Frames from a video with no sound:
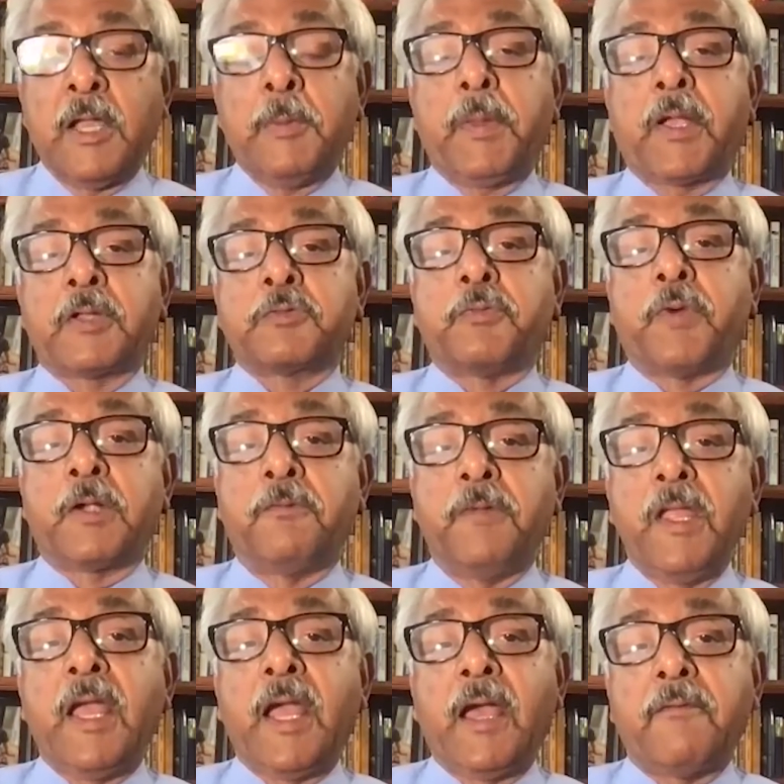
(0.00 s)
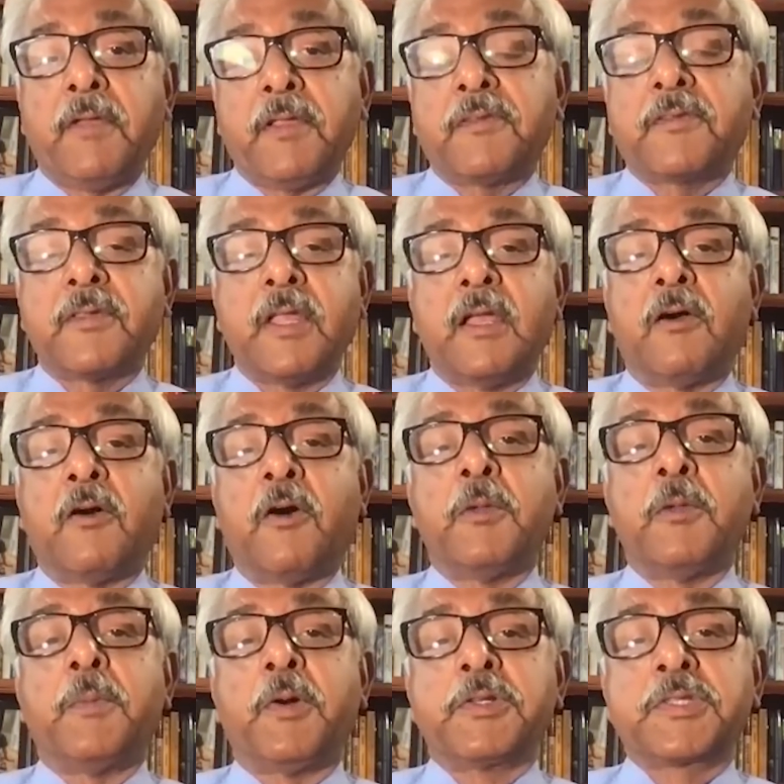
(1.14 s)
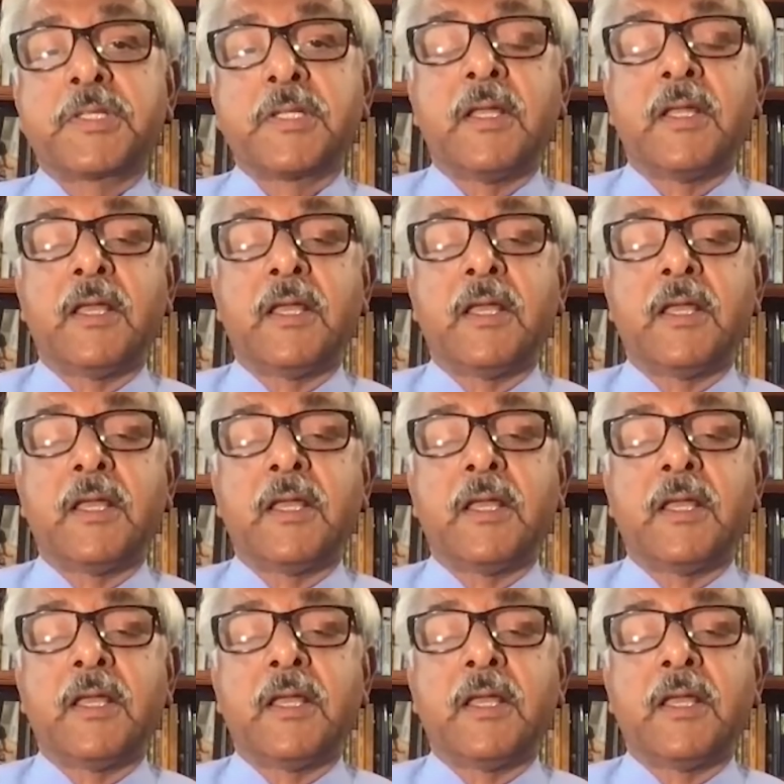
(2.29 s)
Because what we have is almost